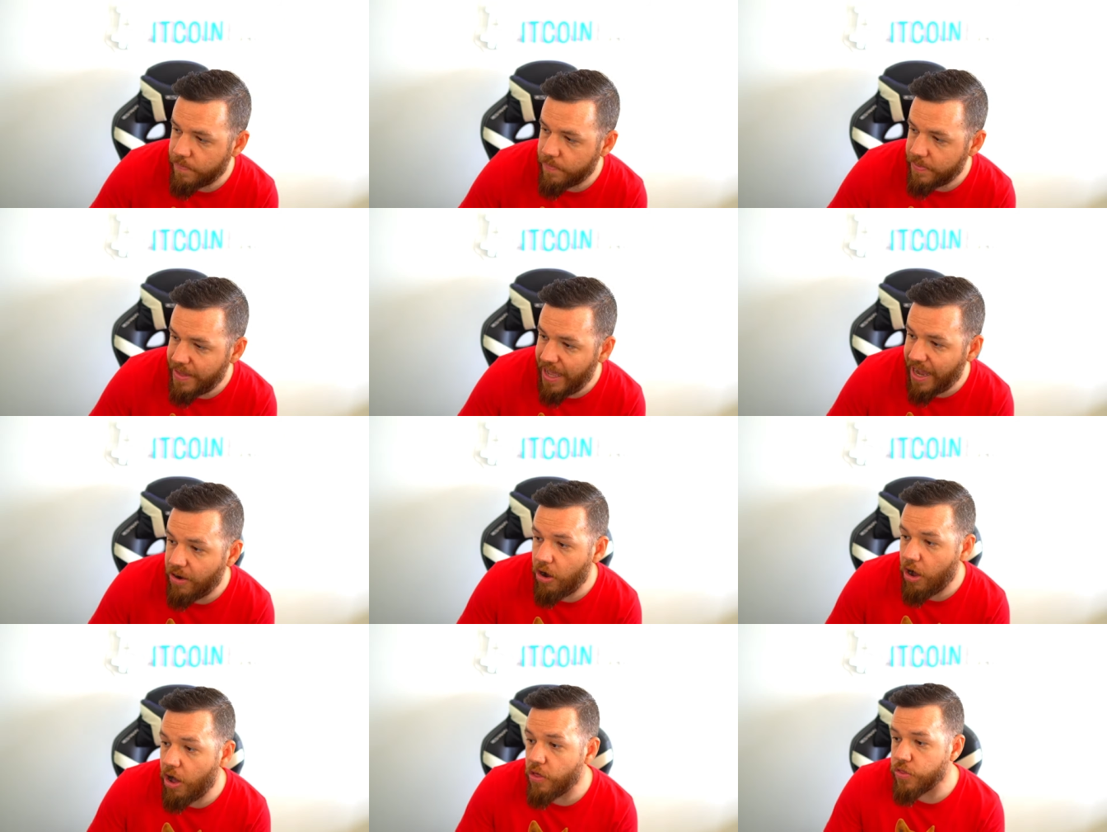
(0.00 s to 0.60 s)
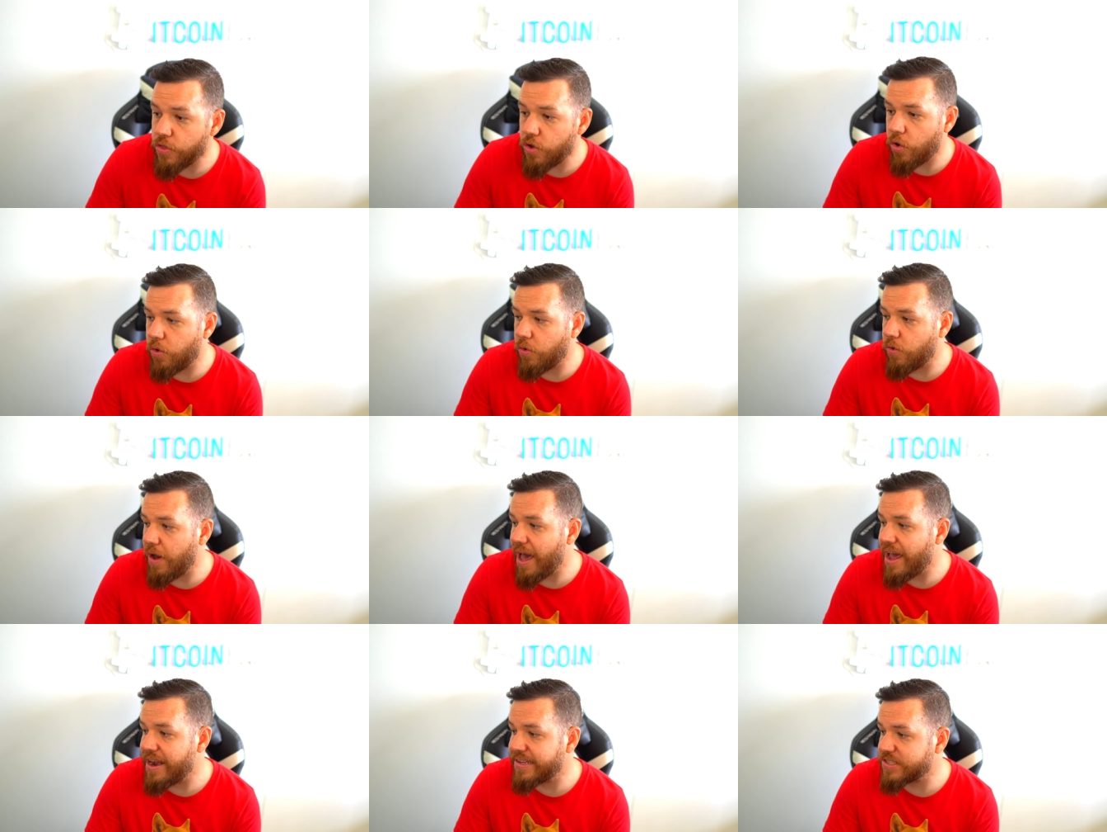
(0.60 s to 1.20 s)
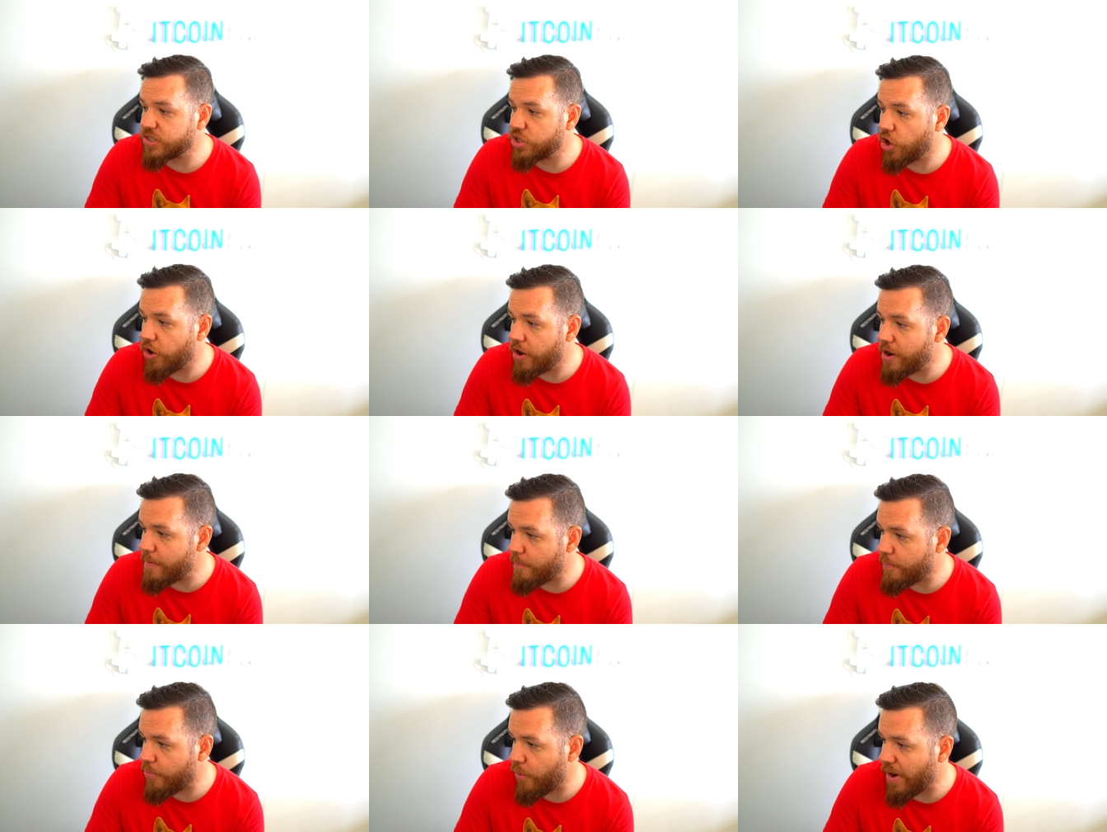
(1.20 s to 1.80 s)
Now, although at its
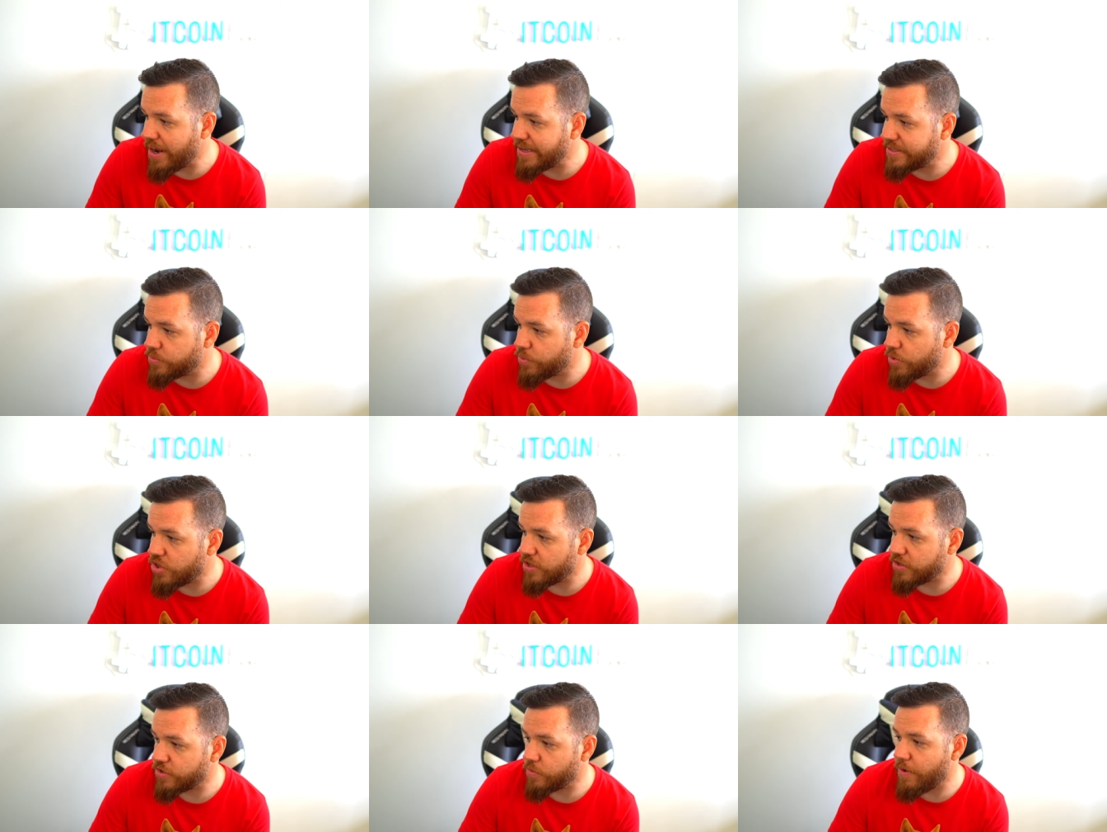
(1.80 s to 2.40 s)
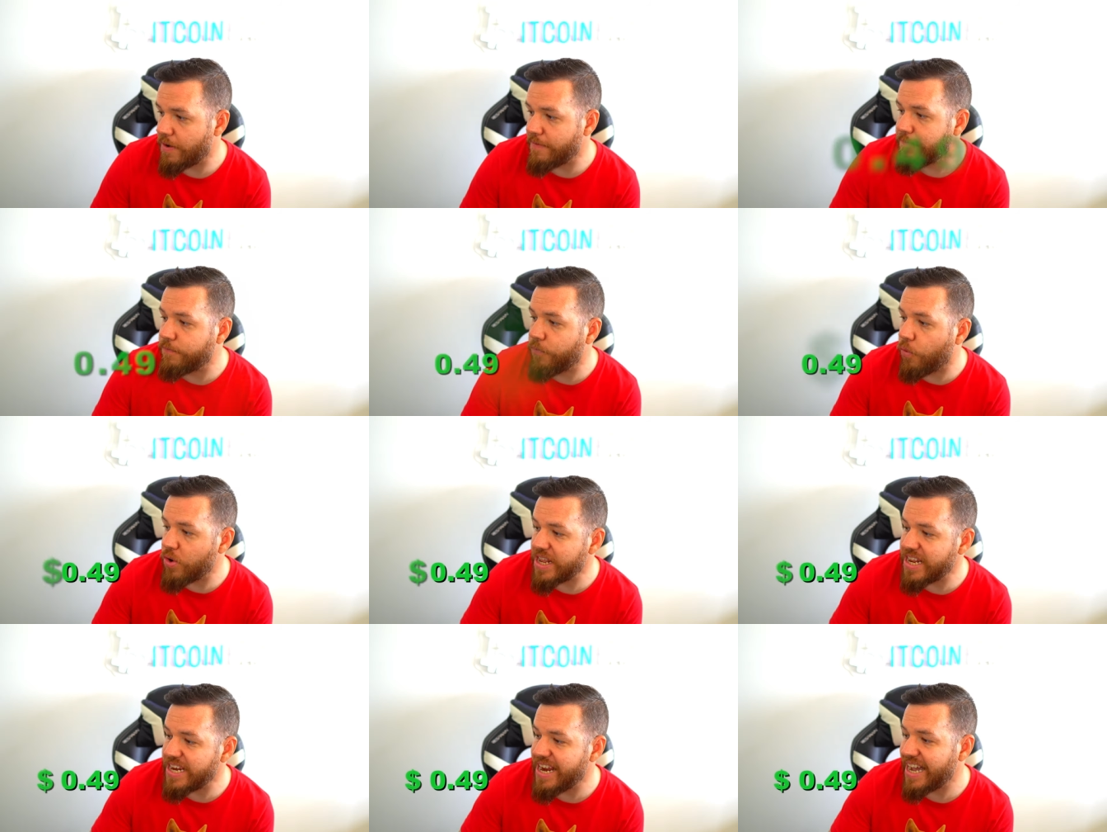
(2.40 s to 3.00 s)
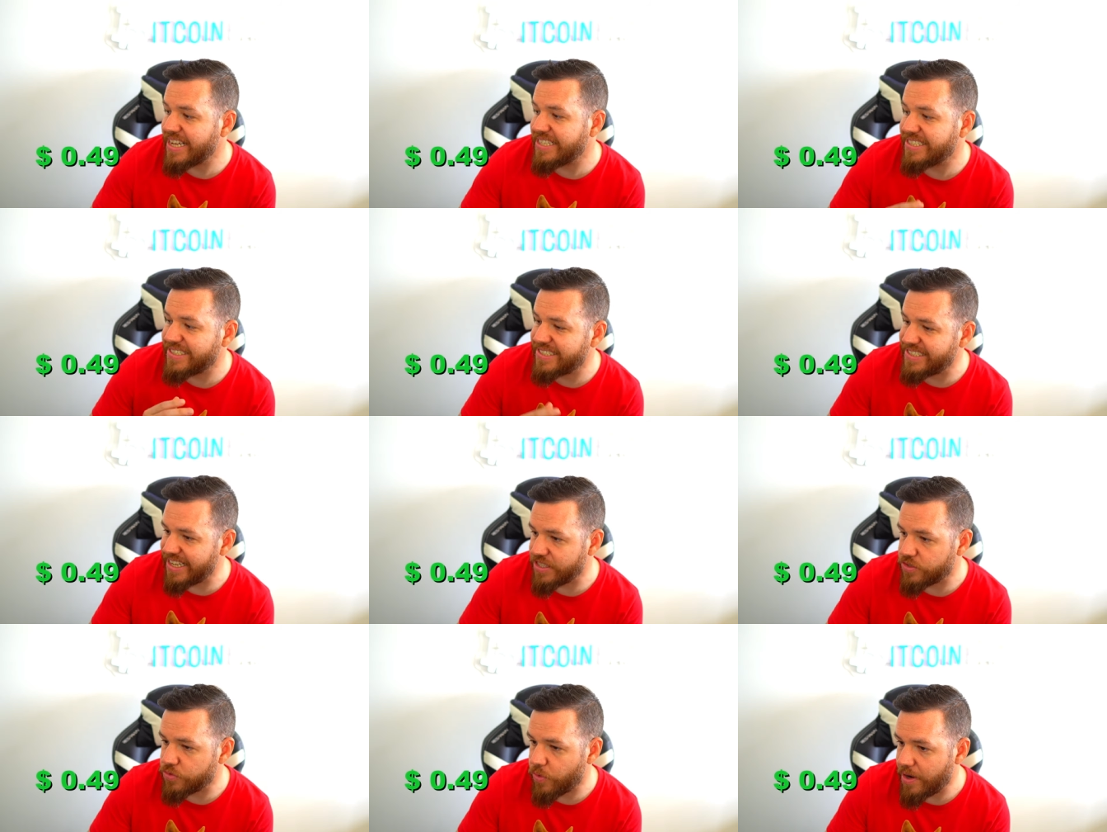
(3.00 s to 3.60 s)
current price, which is around forty-nine
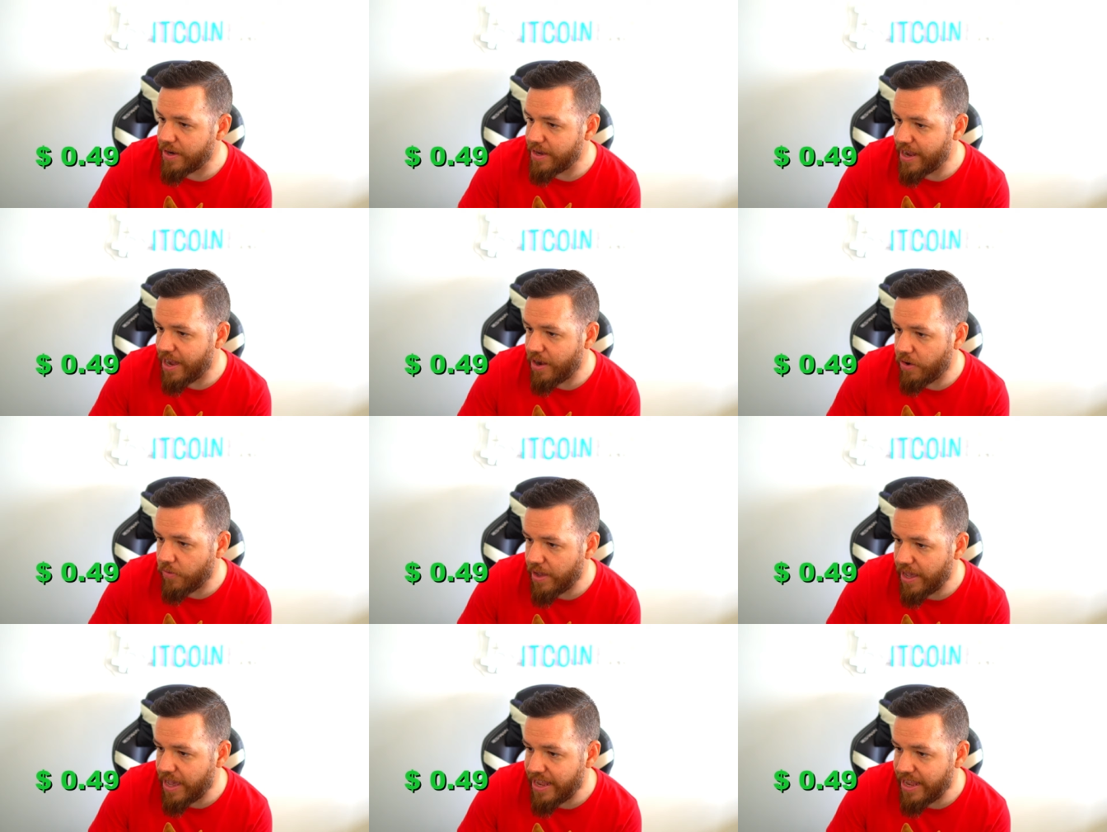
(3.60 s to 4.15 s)
cents right now,